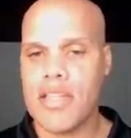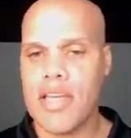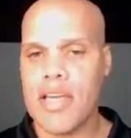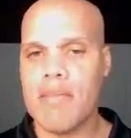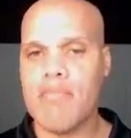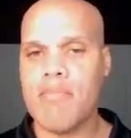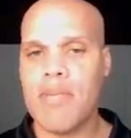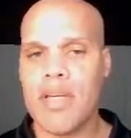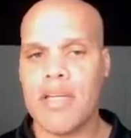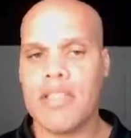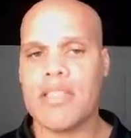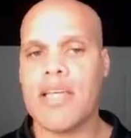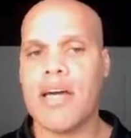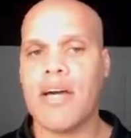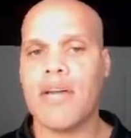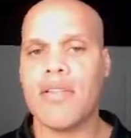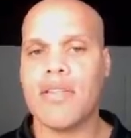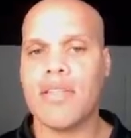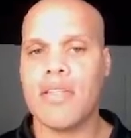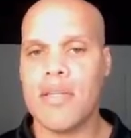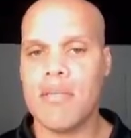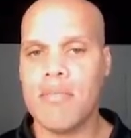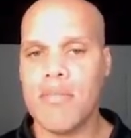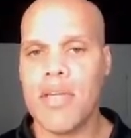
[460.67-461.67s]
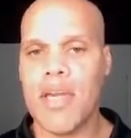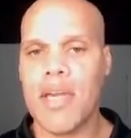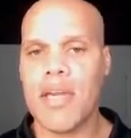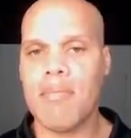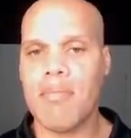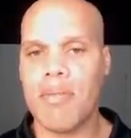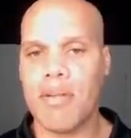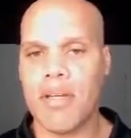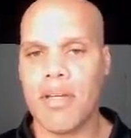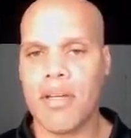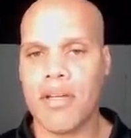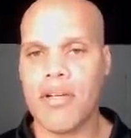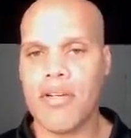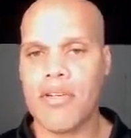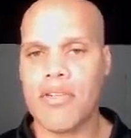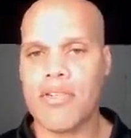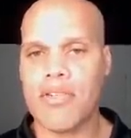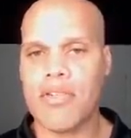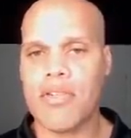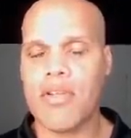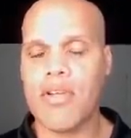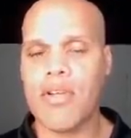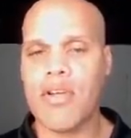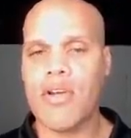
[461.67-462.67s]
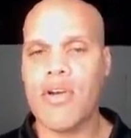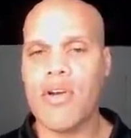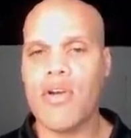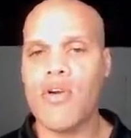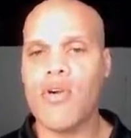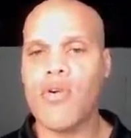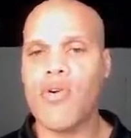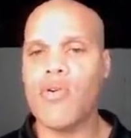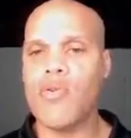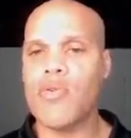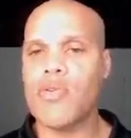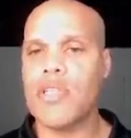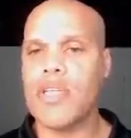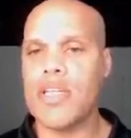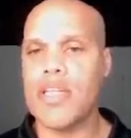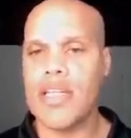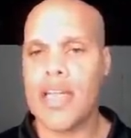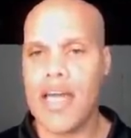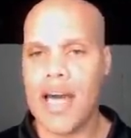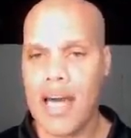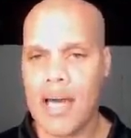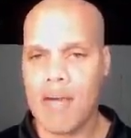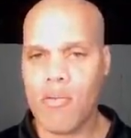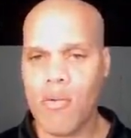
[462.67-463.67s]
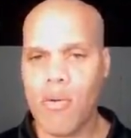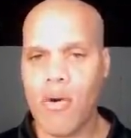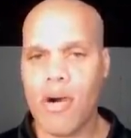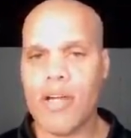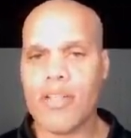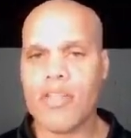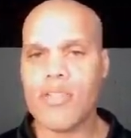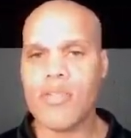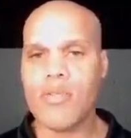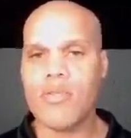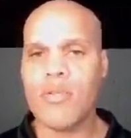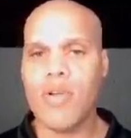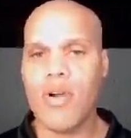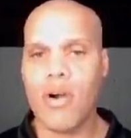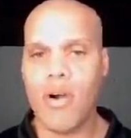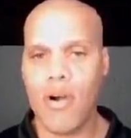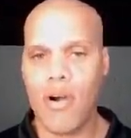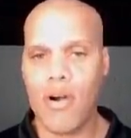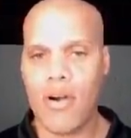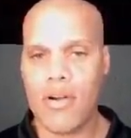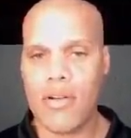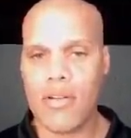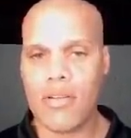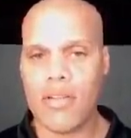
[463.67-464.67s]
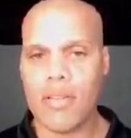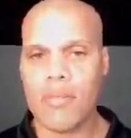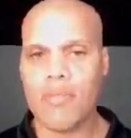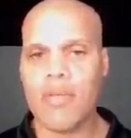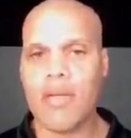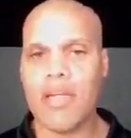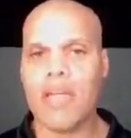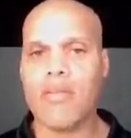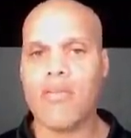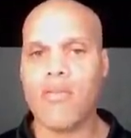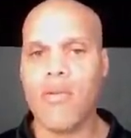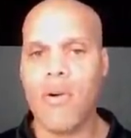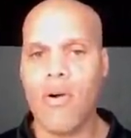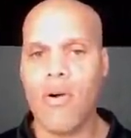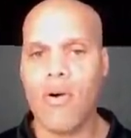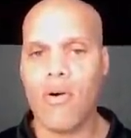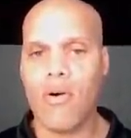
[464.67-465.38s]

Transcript: picked out the NBA players who did not want to guard the pick and roll,